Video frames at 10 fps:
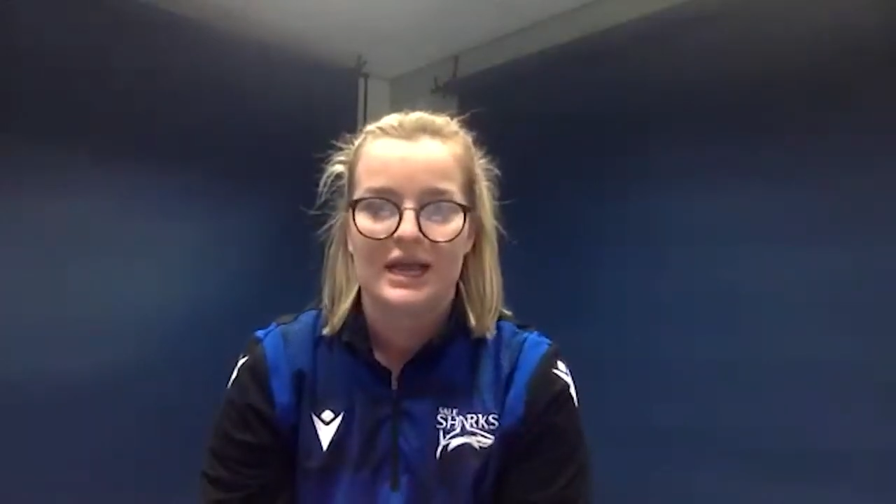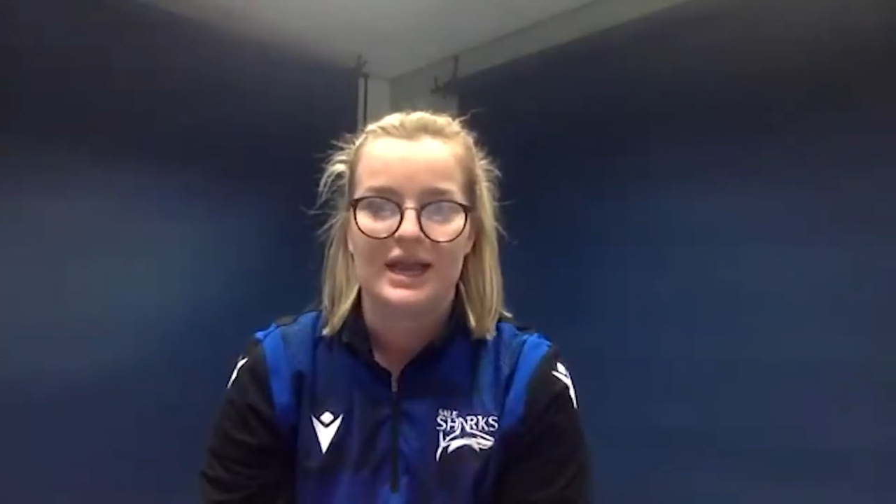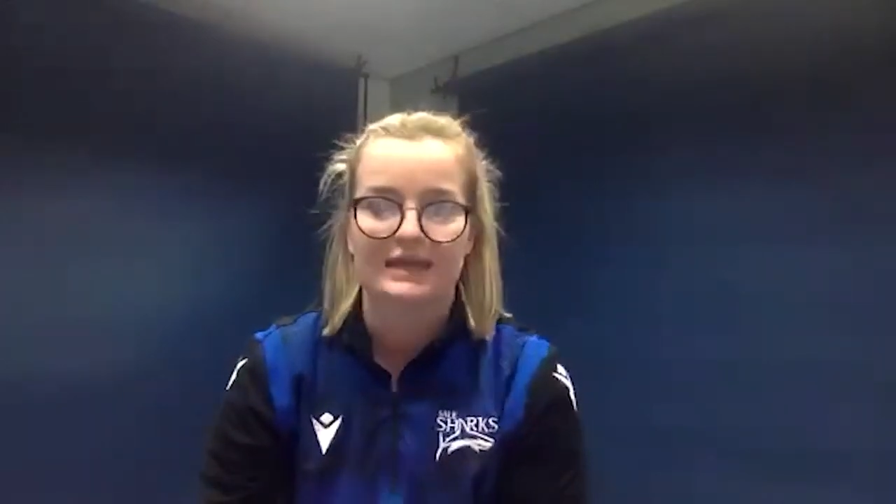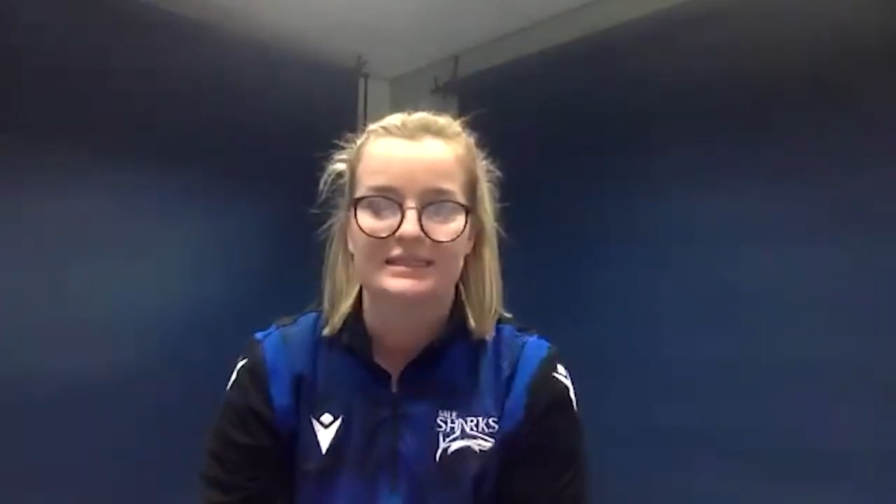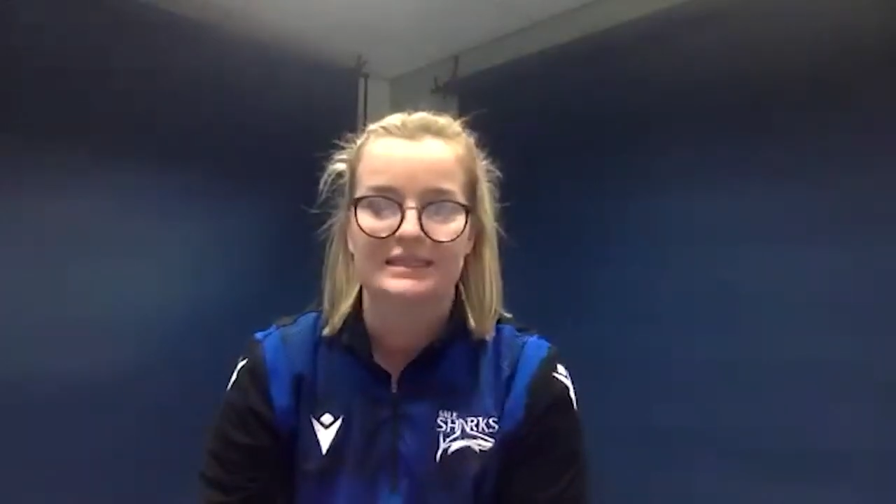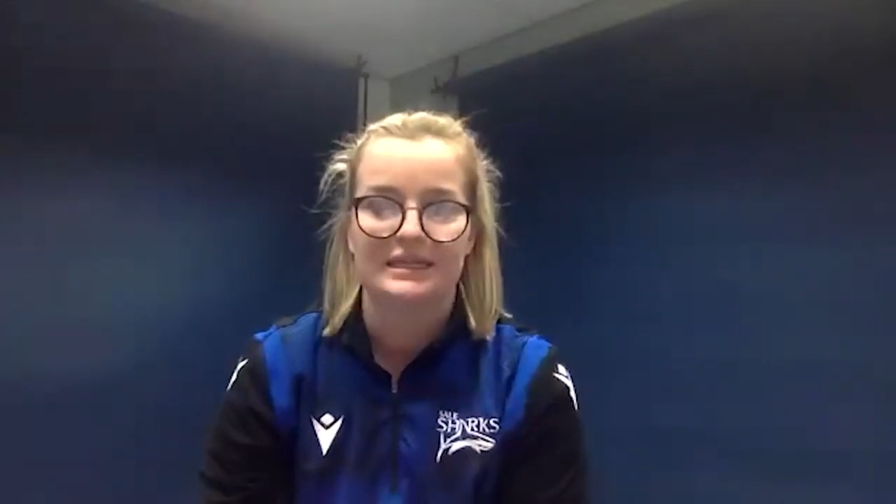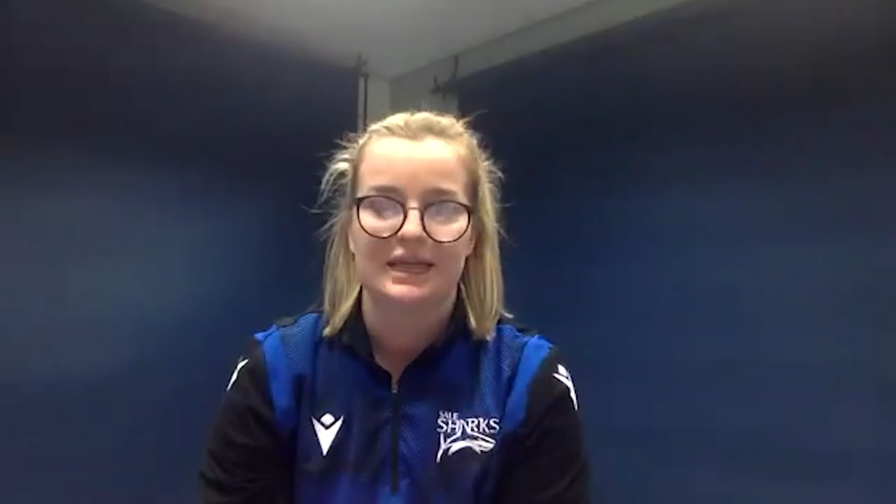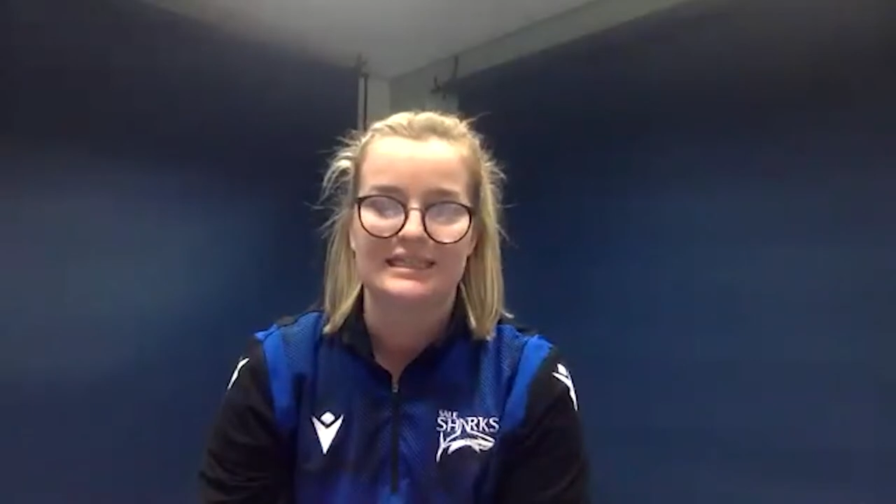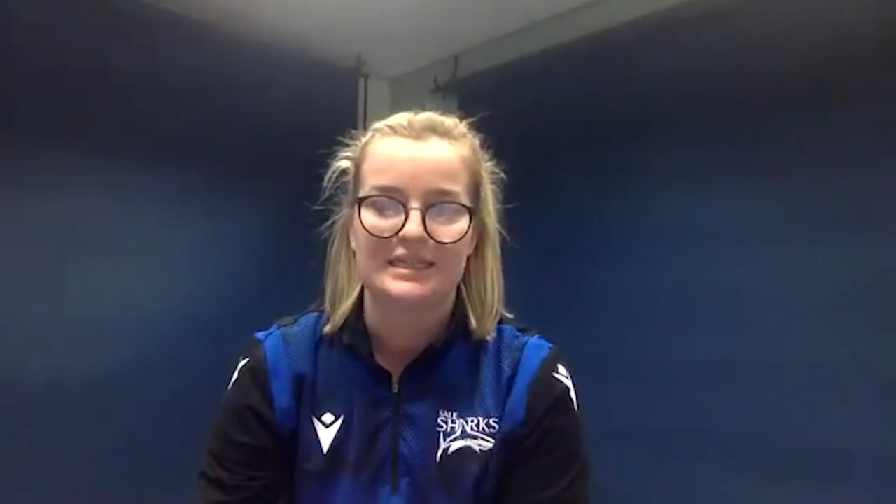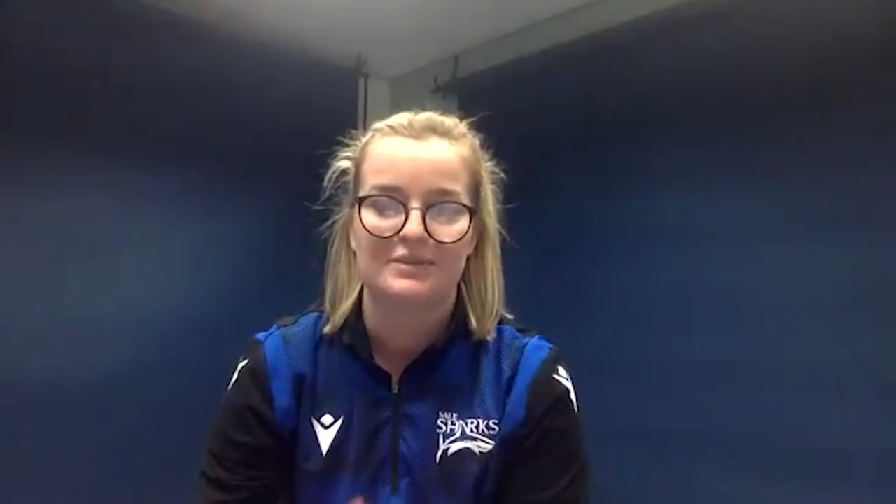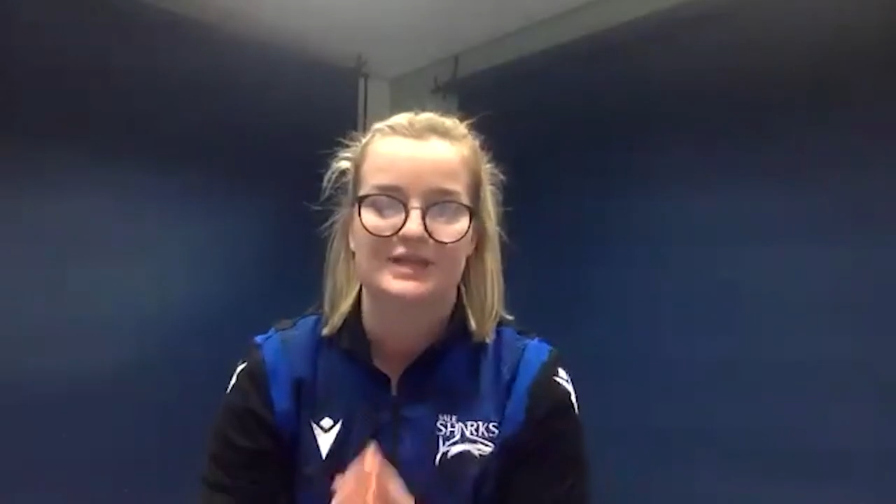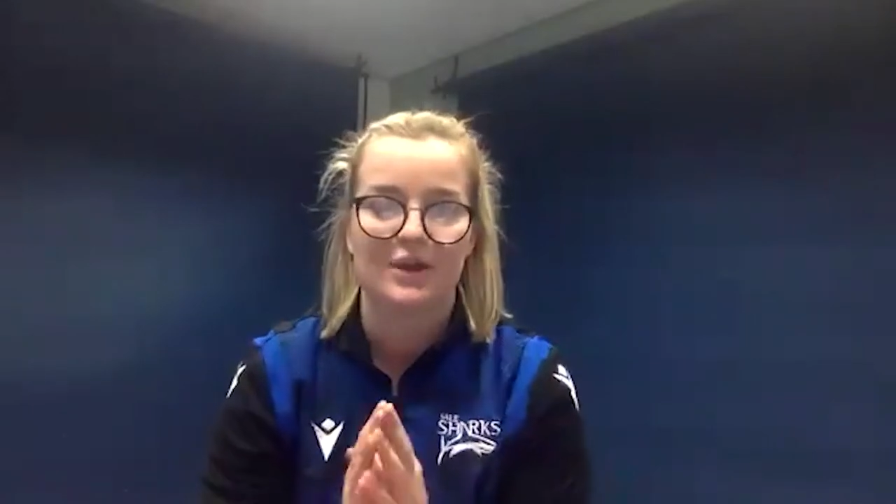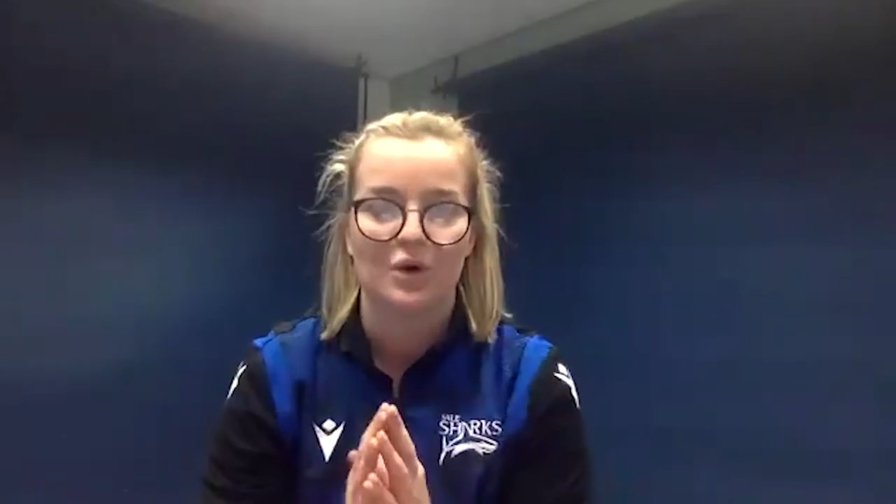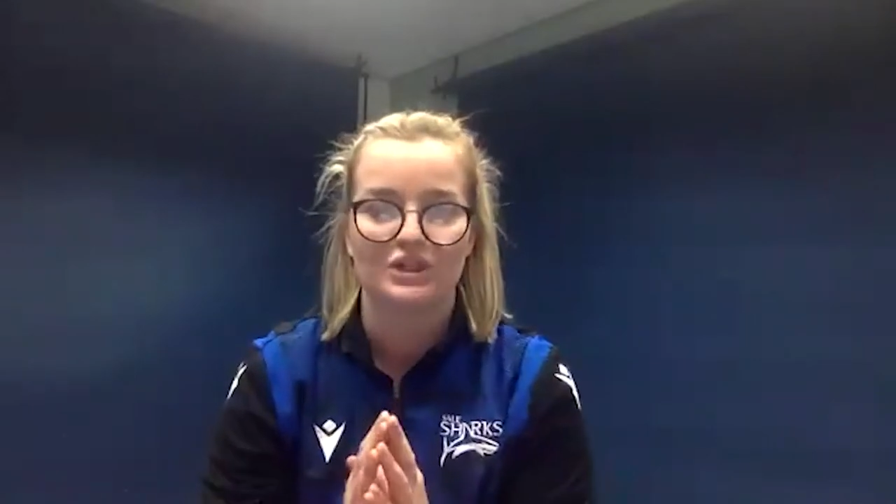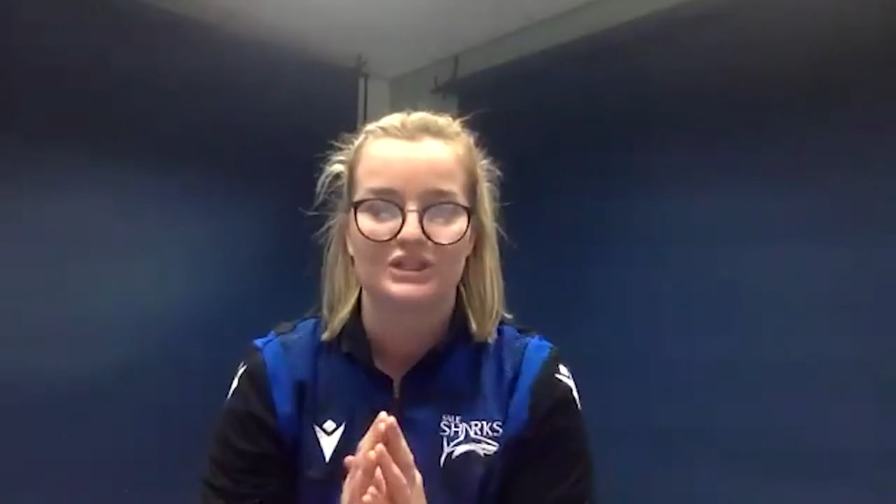90%
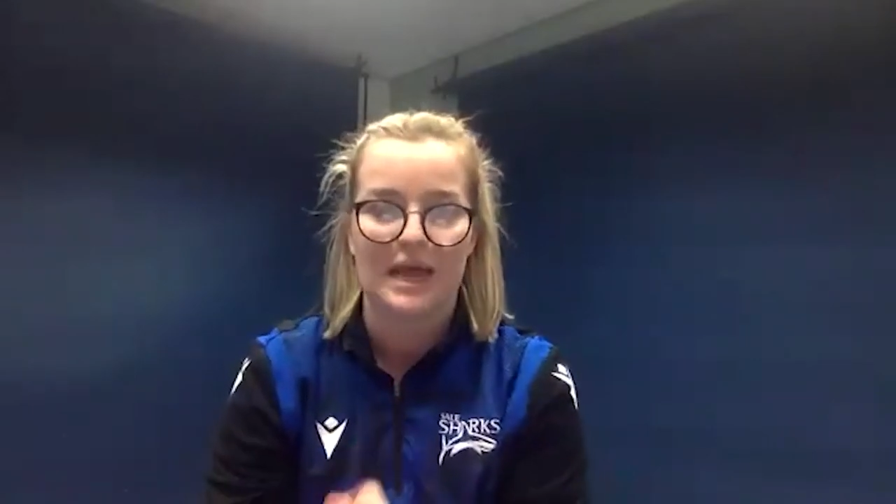us,